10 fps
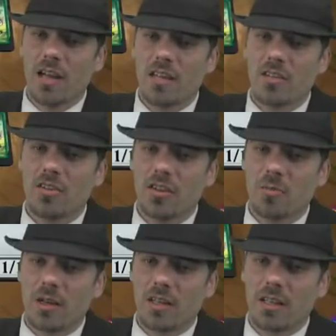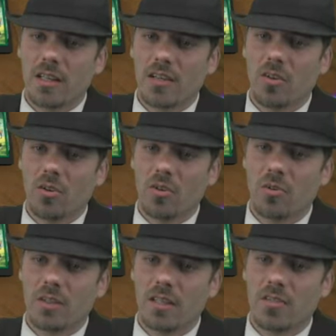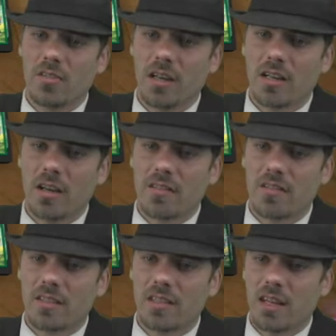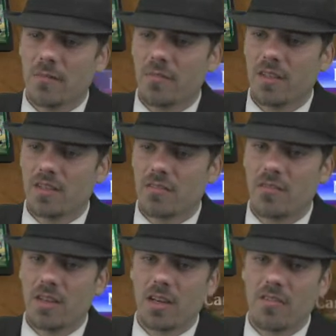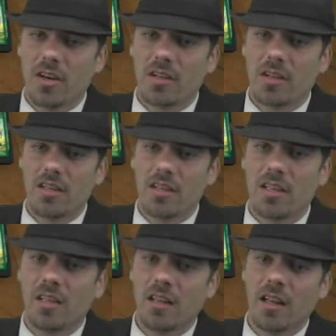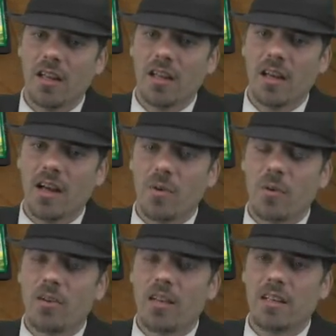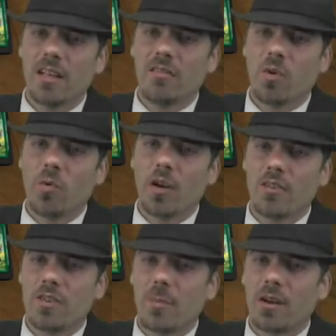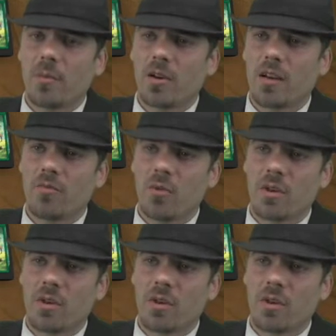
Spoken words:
a good one here. Holy crud, off the top. Feels very, very good indeed. We're going to go ahead and get in for 1, dropping our opponent out of